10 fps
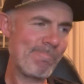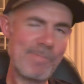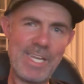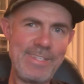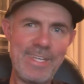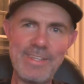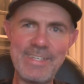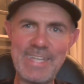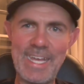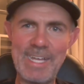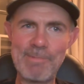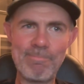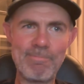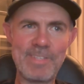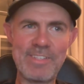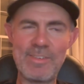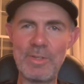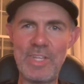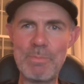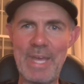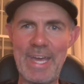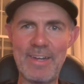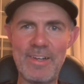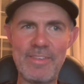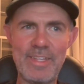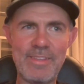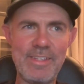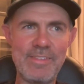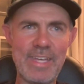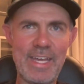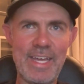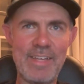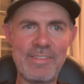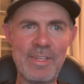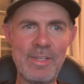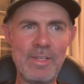at the end of the day, does it really matter that these guys